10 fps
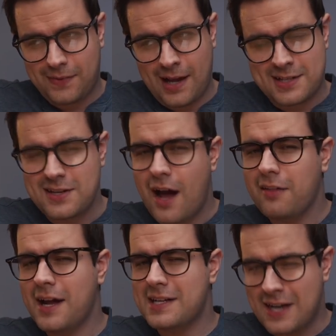it's not
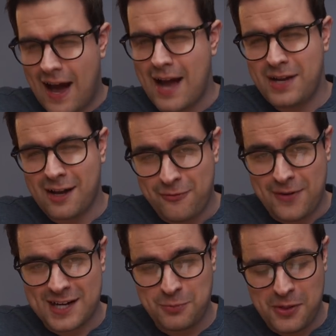like timing
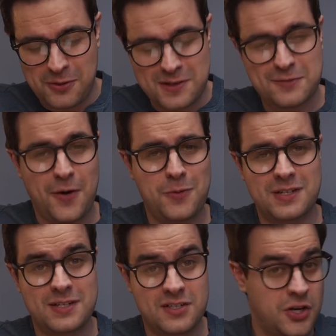affects whether this phone
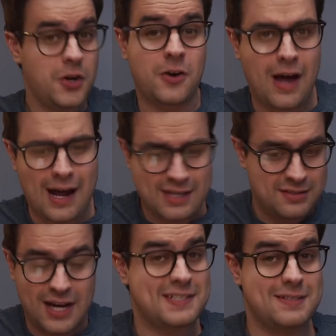is good or not. It
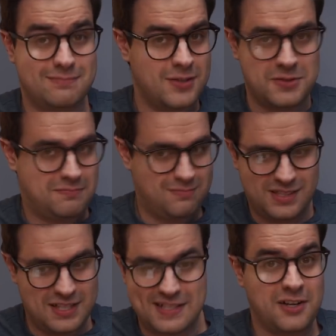doesn't.
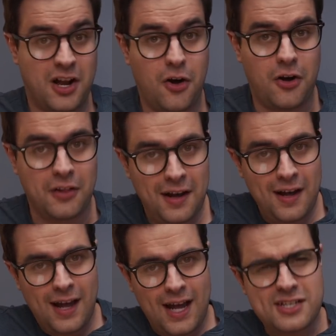It doesn't at all.
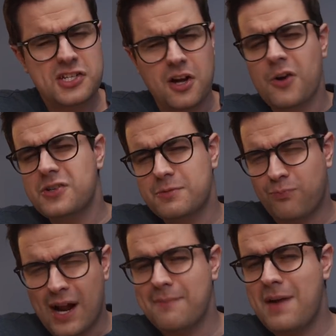It's just hard to
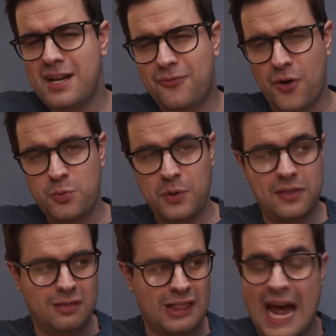recommend a phone
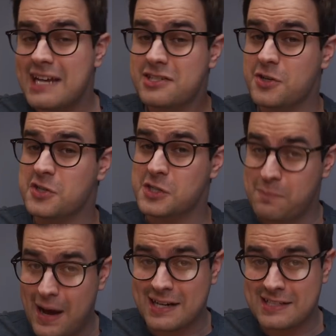with last year's
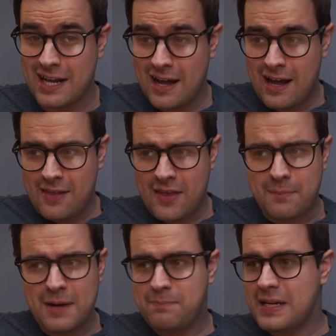specs that
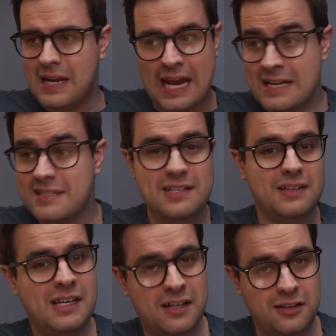might be
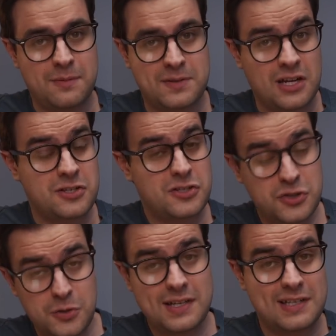instantly eclipsed as
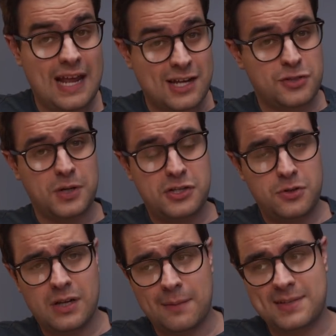soon as the
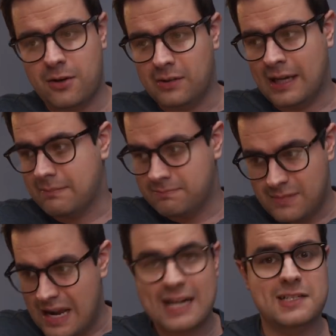S22 comes out like
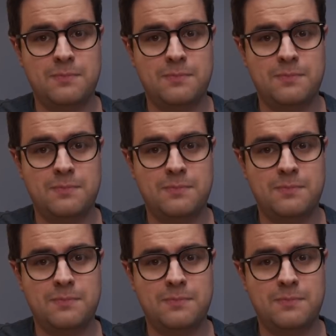next